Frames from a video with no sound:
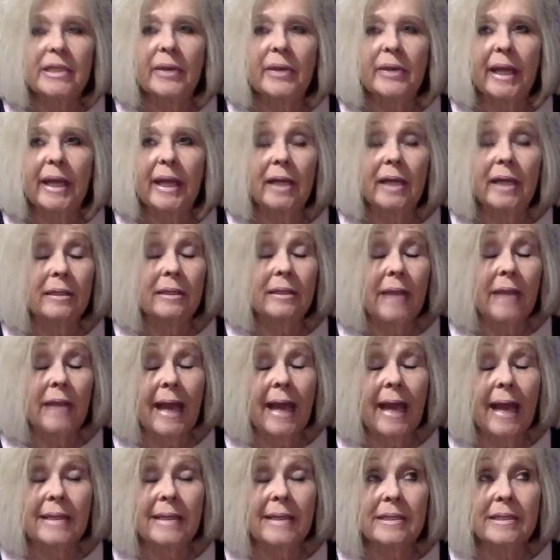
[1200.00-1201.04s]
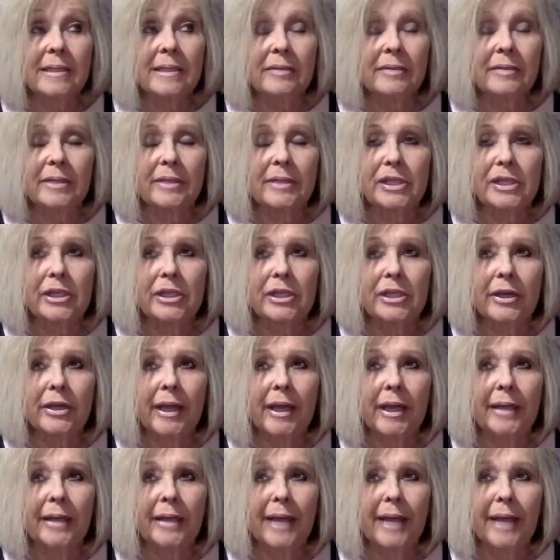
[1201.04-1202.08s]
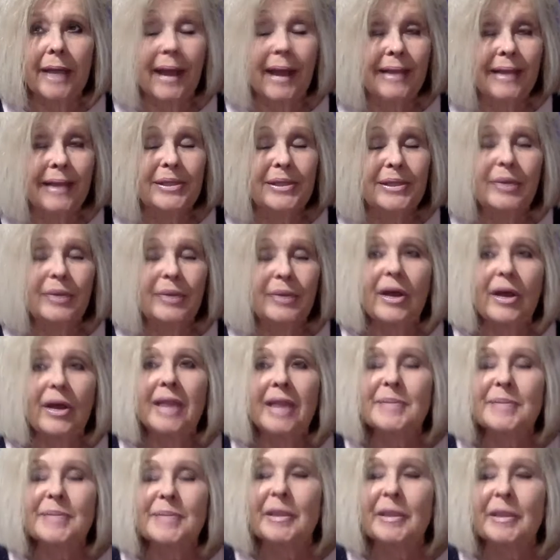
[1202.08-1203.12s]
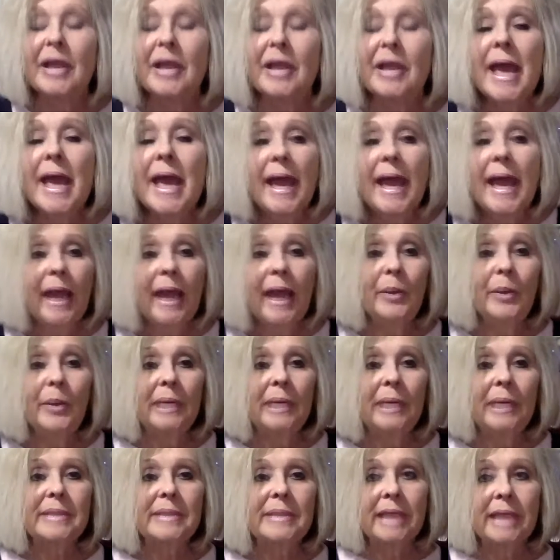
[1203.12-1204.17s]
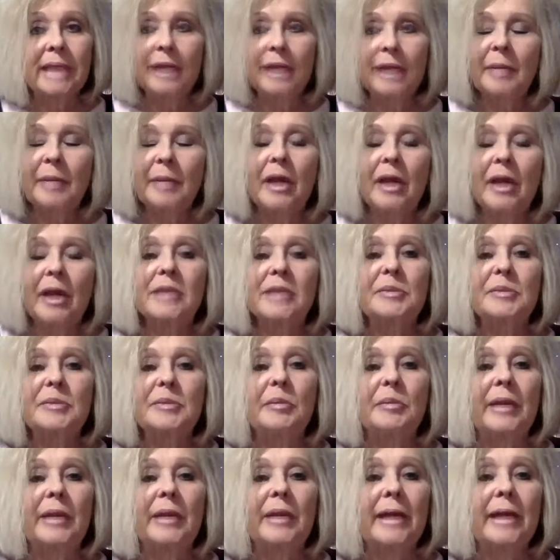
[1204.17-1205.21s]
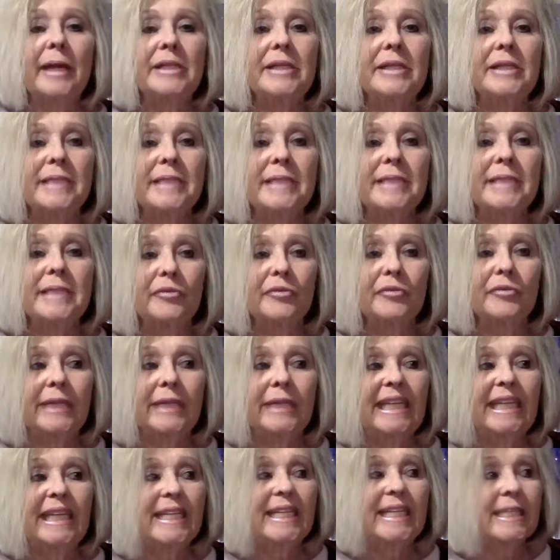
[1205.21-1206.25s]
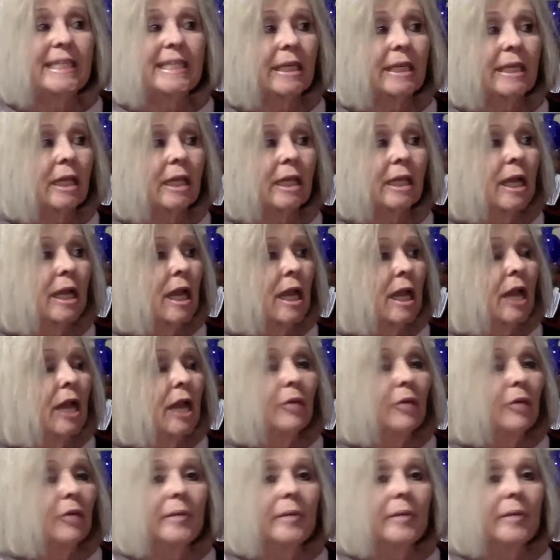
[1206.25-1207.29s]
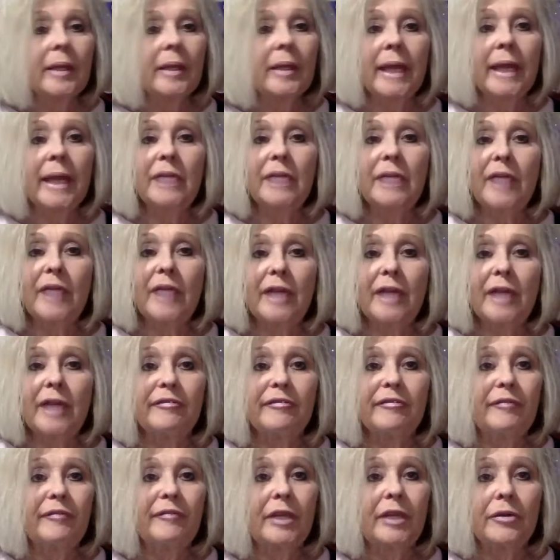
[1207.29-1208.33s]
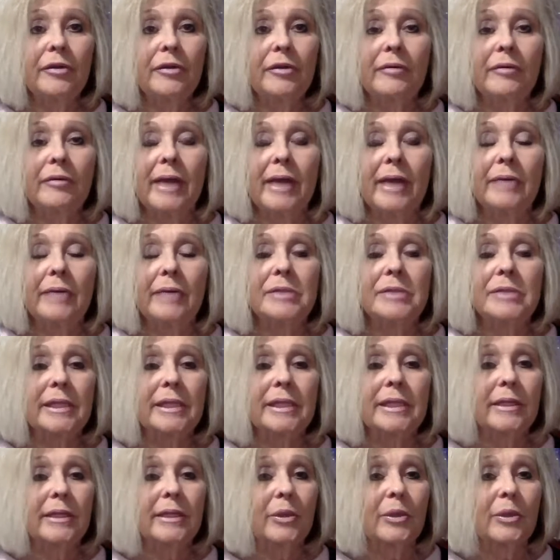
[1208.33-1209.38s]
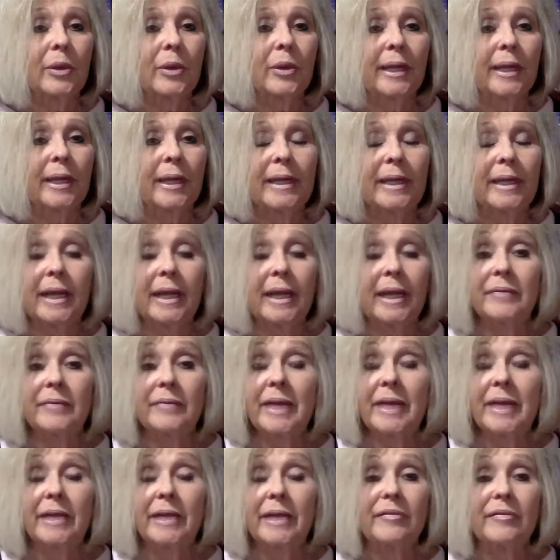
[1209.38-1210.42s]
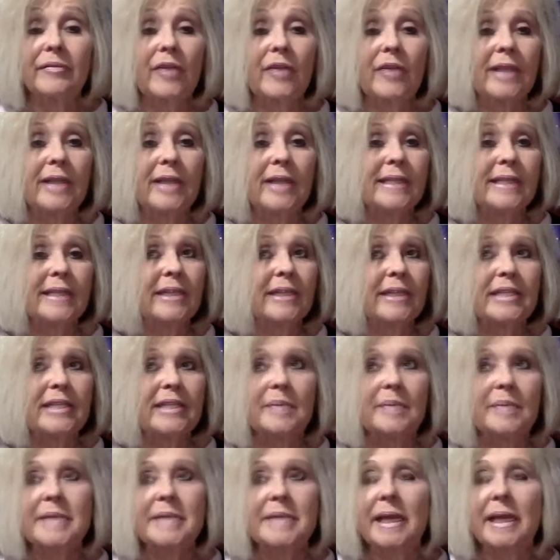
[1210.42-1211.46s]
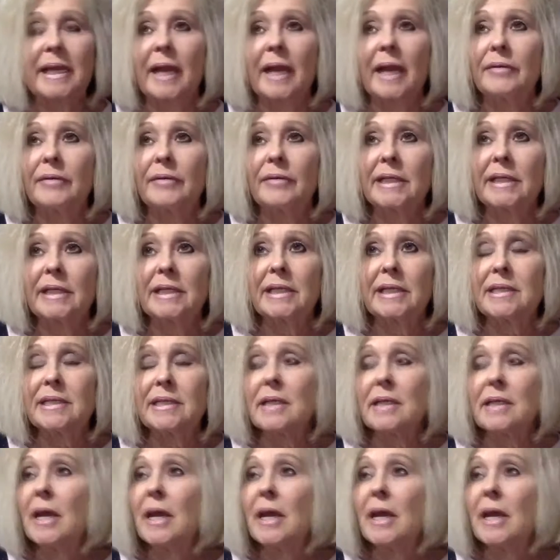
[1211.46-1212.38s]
had a little accident this year and I had to go to the hospital. And when I was lying in my hospital bed, I just kept releasing any kind of fear around it or any kind of negative thoughts. And I just kept saying, I release,